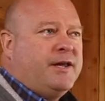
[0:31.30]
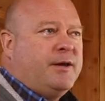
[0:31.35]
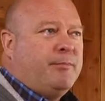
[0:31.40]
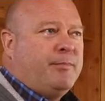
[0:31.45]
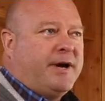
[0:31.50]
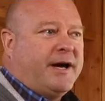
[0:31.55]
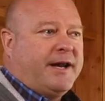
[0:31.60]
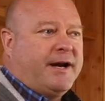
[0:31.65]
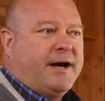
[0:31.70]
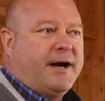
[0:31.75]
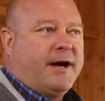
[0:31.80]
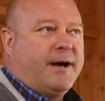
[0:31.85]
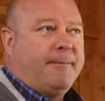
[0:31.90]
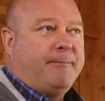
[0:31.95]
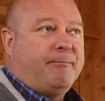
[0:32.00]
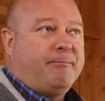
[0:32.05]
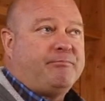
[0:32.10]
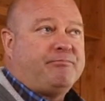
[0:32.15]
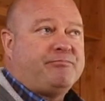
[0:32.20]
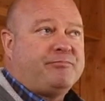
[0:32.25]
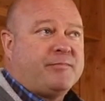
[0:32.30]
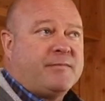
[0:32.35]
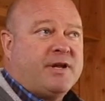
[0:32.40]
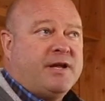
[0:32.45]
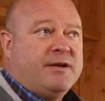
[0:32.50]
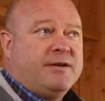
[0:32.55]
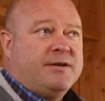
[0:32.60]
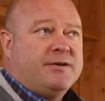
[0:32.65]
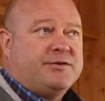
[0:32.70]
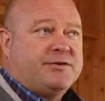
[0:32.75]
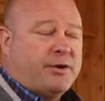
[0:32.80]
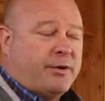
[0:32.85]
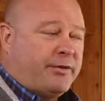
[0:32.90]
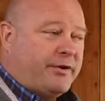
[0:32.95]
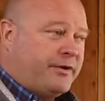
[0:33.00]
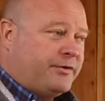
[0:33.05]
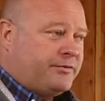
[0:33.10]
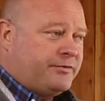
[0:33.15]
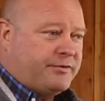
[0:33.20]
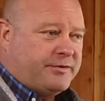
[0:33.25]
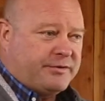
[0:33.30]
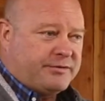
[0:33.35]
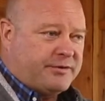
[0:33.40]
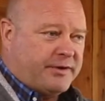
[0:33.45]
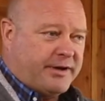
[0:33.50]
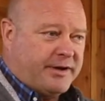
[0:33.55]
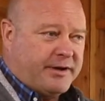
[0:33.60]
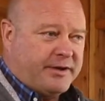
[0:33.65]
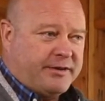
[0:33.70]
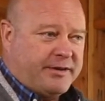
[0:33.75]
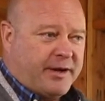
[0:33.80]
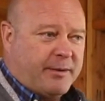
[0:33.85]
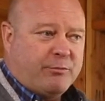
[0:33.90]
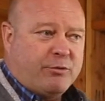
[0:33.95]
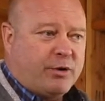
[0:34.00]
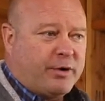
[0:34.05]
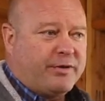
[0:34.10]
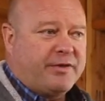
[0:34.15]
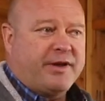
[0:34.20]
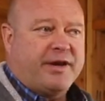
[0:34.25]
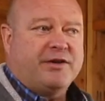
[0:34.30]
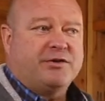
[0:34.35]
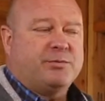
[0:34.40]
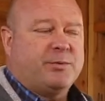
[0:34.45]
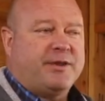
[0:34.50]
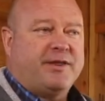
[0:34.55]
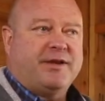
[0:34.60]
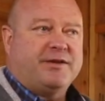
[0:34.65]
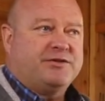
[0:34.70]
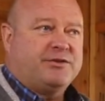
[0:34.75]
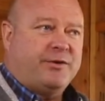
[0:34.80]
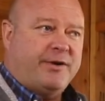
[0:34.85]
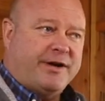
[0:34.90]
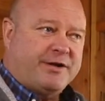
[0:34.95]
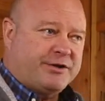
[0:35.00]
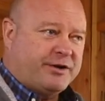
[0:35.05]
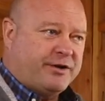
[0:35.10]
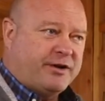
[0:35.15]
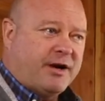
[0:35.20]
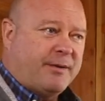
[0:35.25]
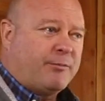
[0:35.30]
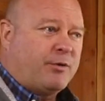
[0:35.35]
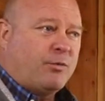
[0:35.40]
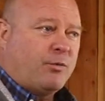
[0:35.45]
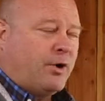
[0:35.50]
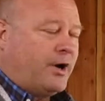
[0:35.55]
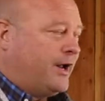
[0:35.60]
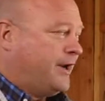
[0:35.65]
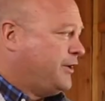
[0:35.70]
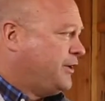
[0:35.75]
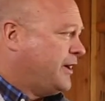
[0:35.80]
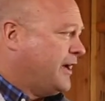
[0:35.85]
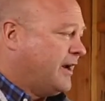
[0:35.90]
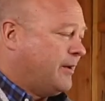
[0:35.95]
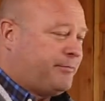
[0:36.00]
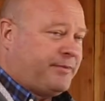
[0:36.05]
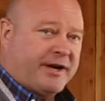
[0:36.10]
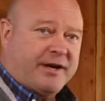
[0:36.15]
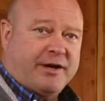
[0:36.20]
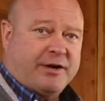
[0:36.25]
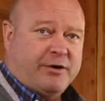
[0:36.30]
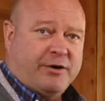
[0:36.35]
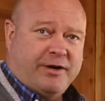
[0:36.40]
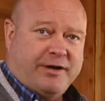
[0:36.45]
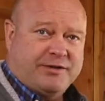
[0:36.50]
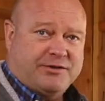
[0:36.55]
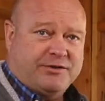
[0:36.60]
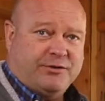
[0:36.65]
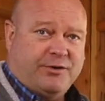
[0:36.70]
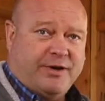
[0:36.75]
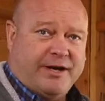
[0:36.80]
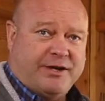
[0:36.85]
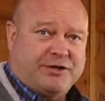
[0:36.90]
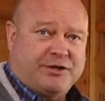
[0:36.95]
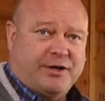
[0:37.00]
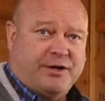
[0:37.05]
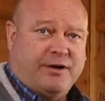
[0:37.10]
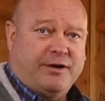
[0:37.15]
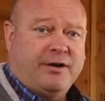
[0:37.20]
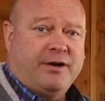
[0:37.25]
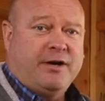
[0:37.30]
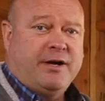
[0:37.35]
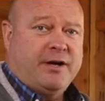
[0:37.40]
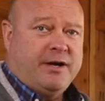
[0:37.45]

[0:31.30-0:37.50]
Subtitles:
But so the important things with insulation, number one, you got to pick a good insulation.